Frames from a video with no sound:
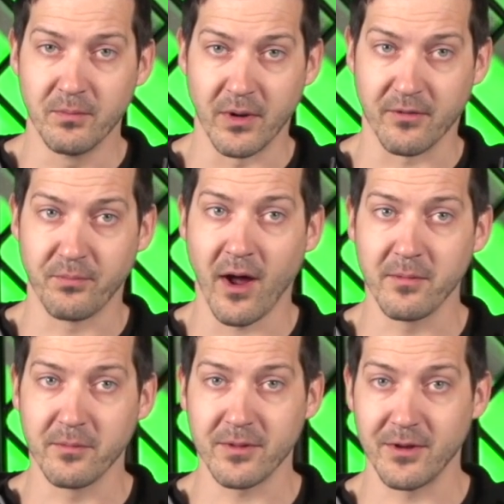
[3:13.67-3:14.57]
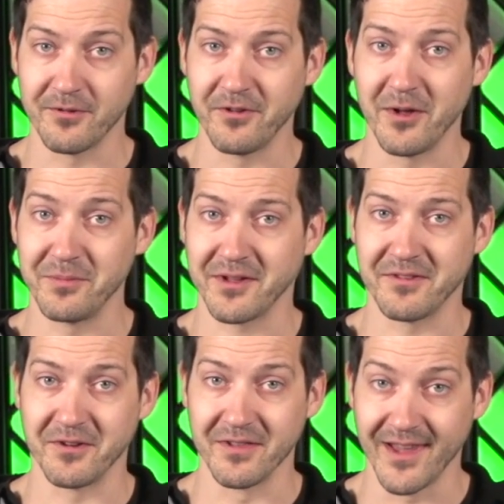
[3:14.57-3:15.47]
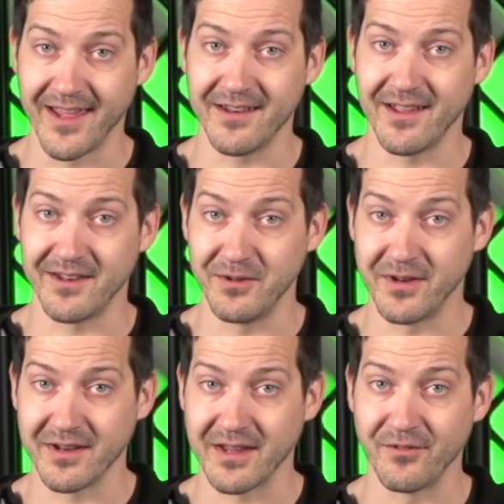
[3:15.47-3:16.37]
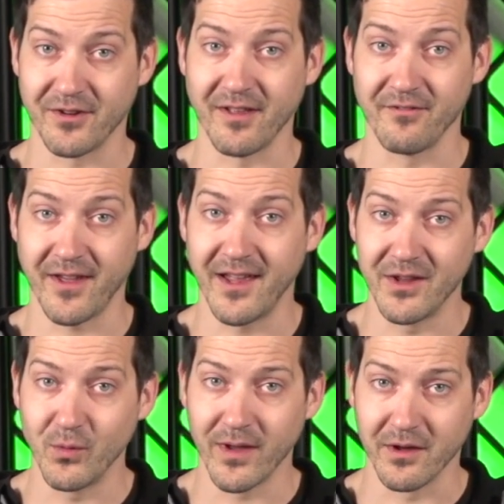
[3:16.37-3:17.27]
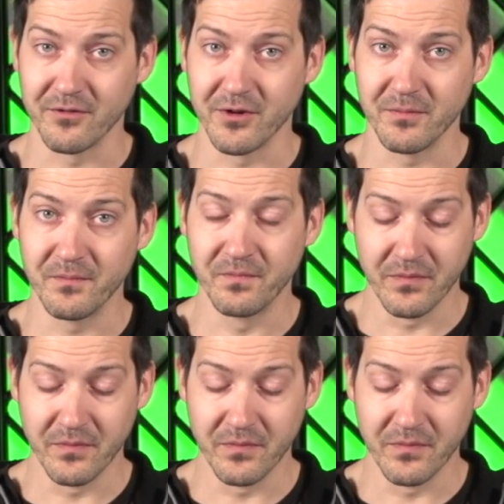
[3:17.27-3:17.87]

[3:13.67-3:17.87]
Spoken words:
but it's probably your fault because you're late and you didn't give yourself any wiggle room.